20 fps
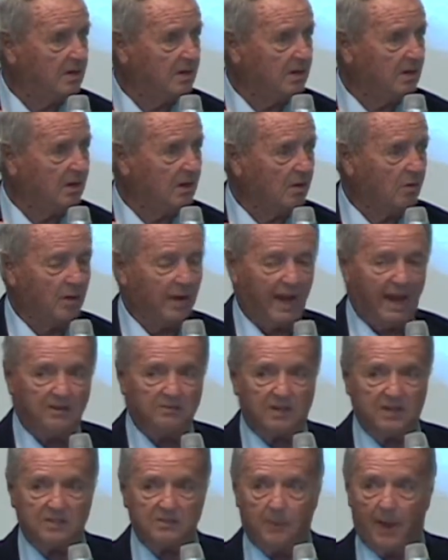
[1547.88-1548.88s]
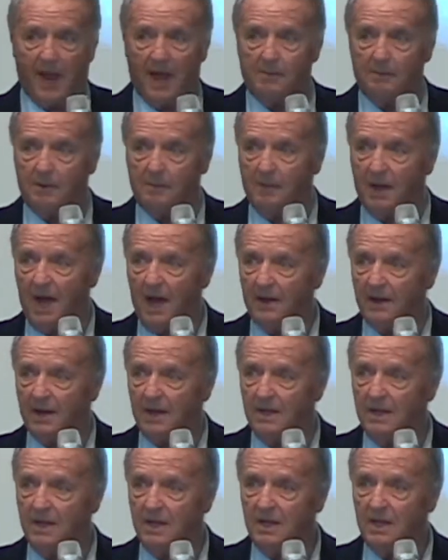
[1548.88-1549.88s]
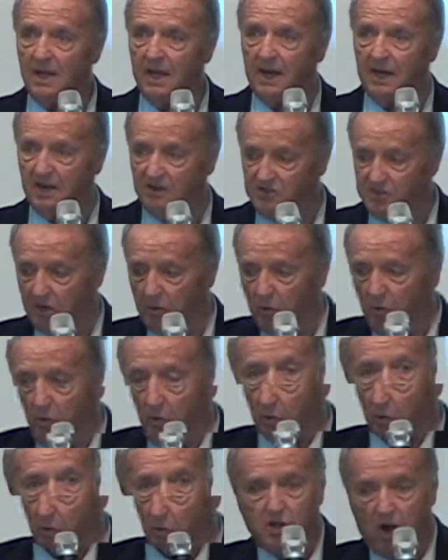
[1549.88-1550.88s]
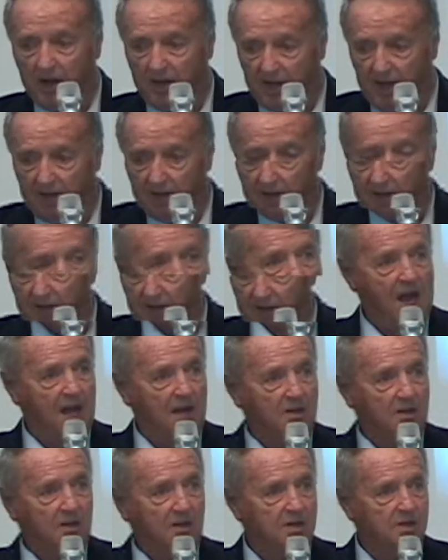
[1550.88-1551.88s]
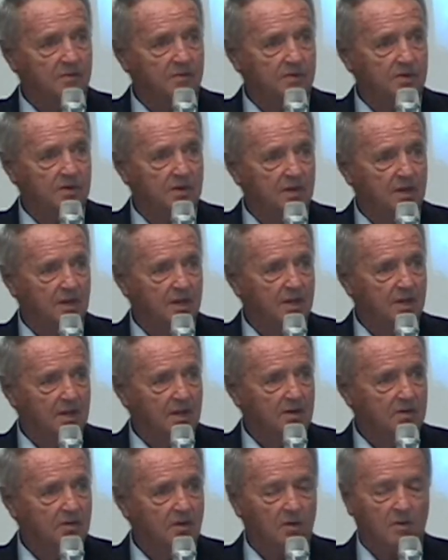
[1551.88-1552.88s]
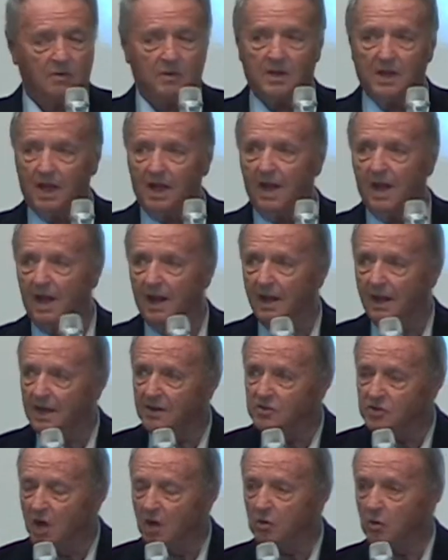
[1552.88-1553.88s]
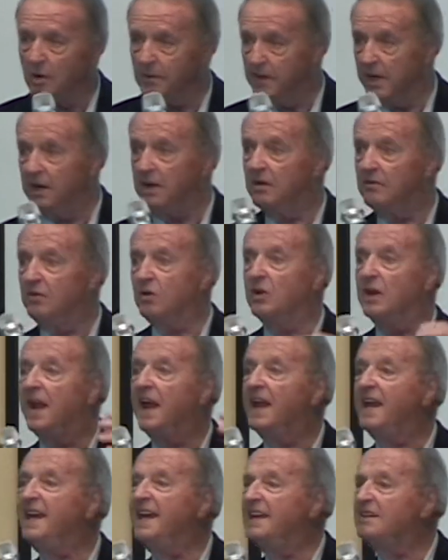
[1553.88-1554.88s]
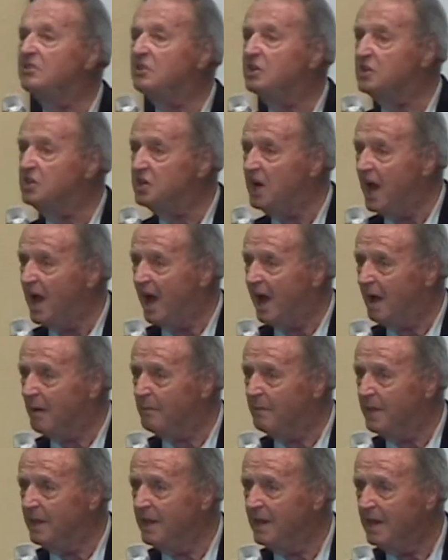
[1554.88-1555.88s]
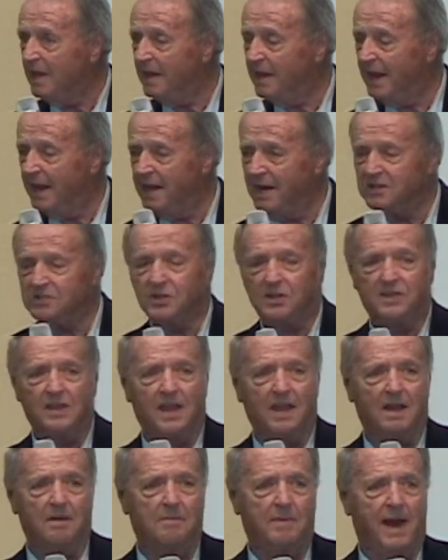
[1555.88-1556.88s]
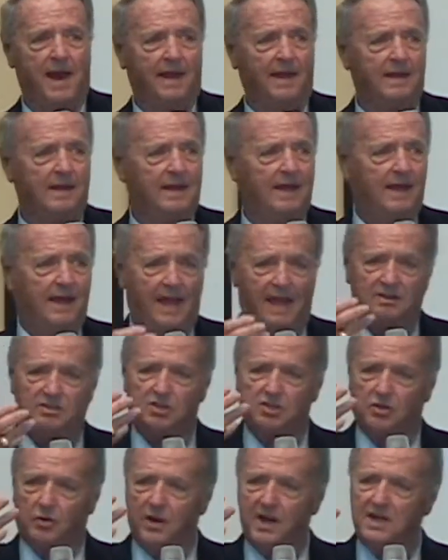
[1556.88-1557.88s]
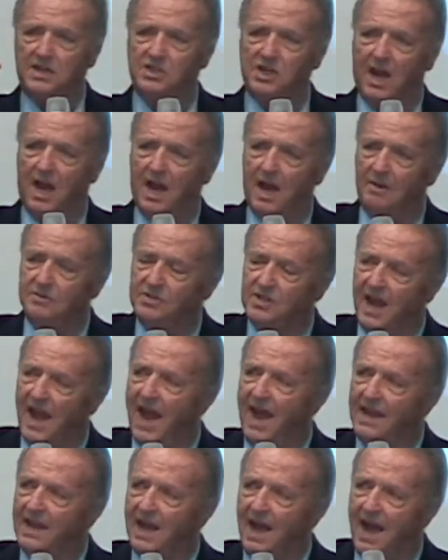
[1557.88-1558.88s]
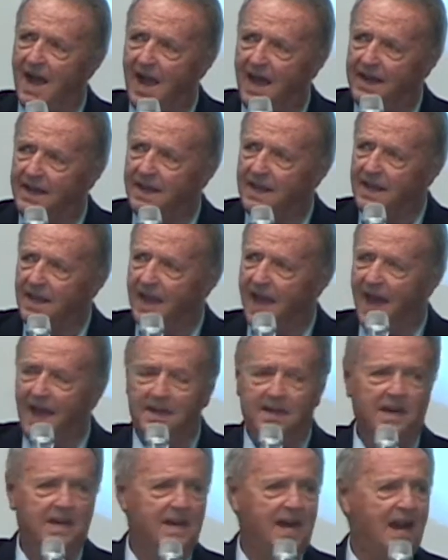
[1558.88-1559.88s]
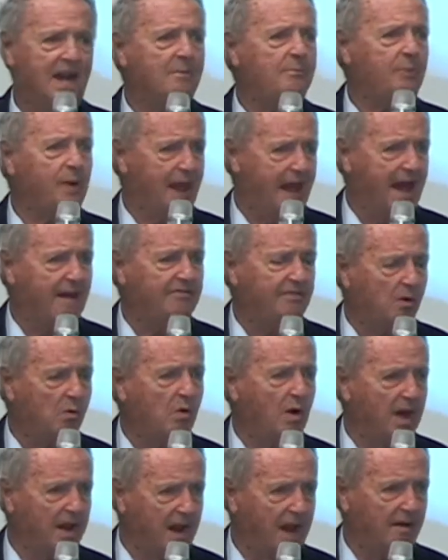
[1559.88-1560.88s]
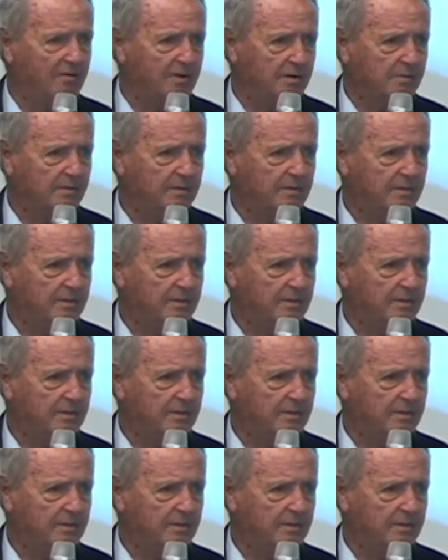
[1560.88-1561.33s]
Well, that's my alma mater. And it said, we're going to start giving scholarships. So, golly, so I'll go up and get interviewed and get the job. Now, here's the thing about it. That's 3 jobs I got. I did not apply for one of them.